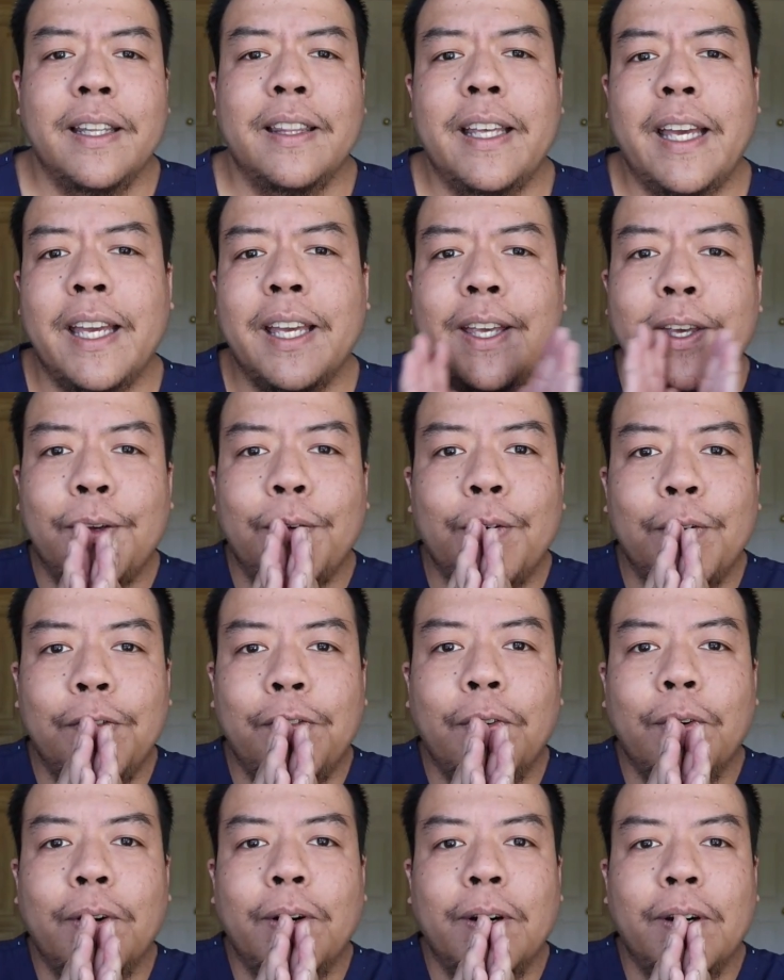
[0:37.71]
thank you
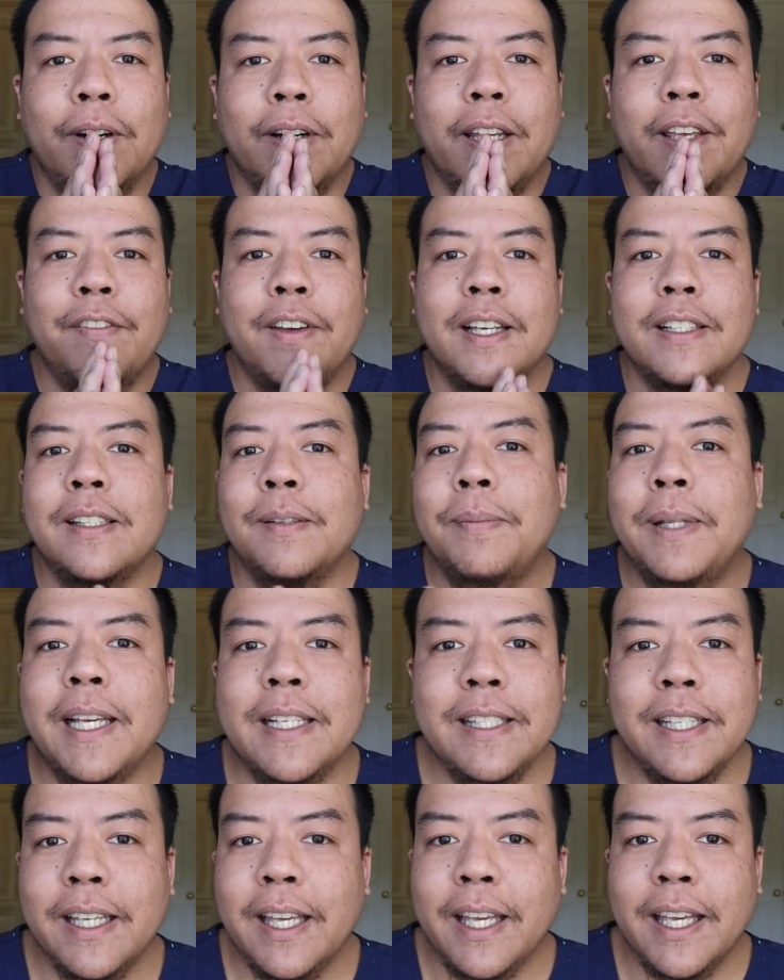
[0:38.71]
for giving us the
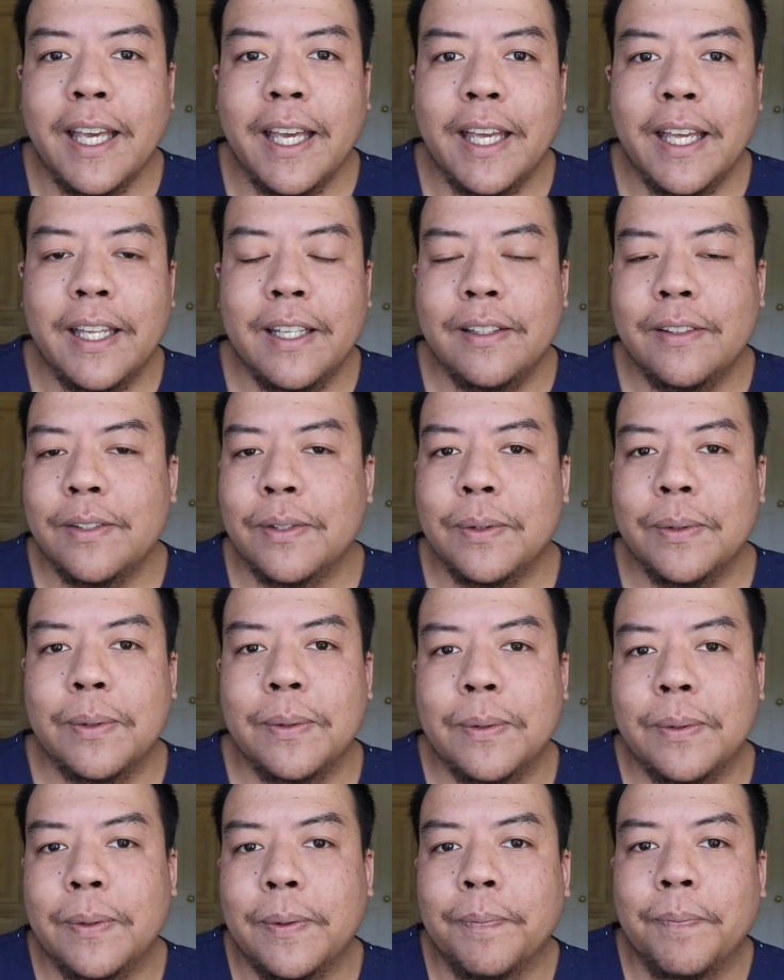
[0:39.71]
blessing again
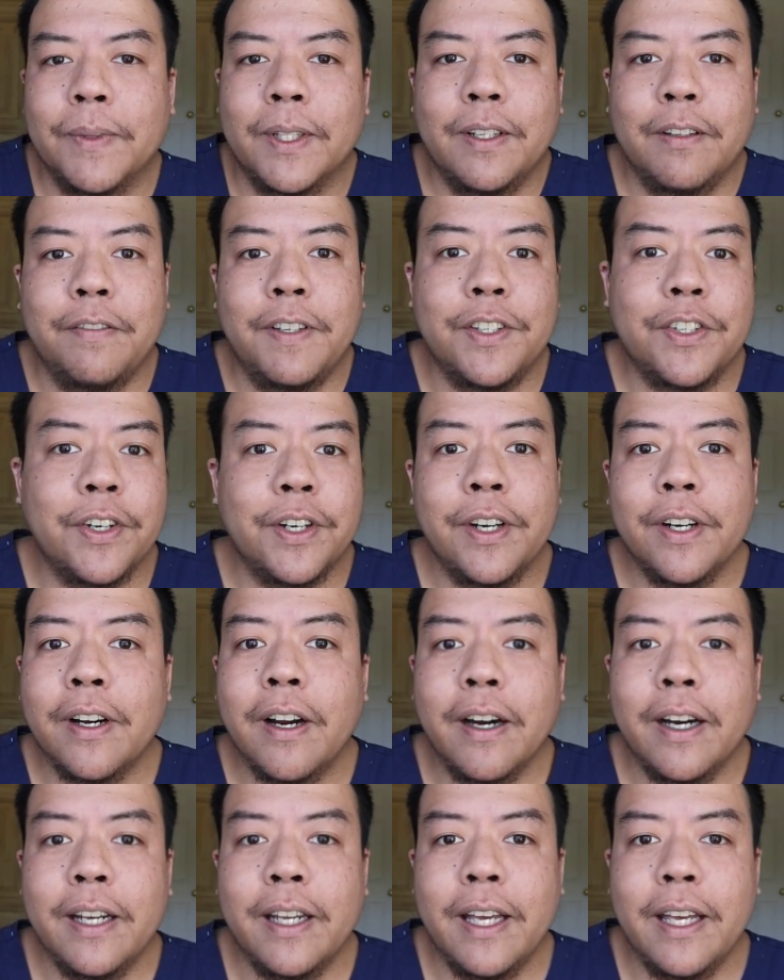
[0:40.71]
to feature your
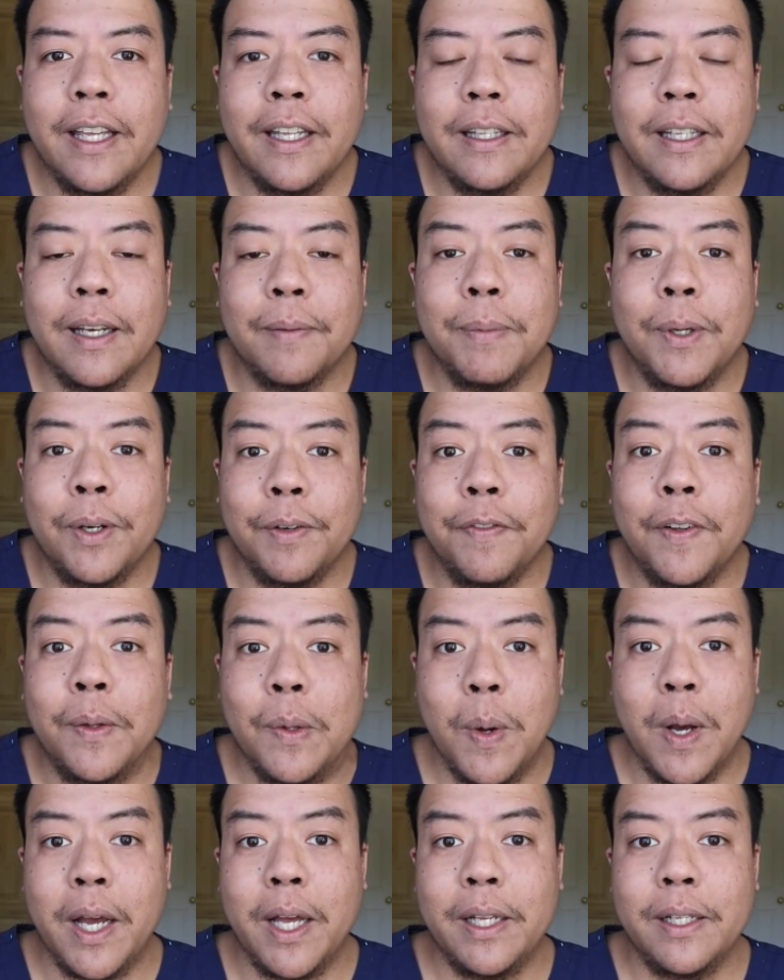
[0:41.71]
garden a
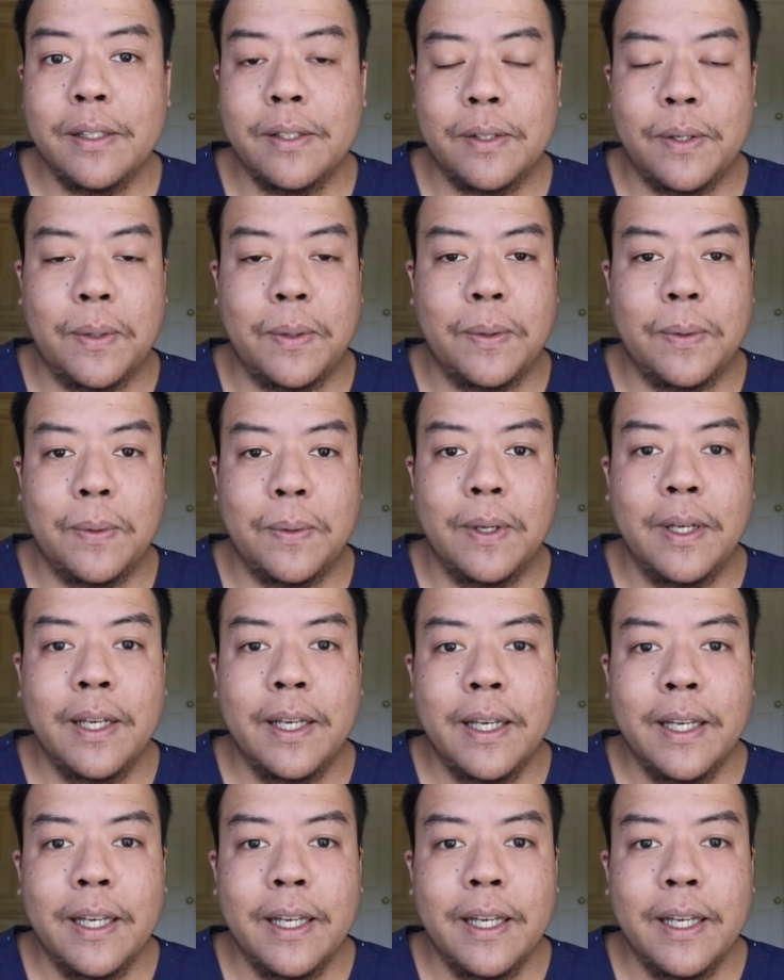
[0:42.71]
beautiful one so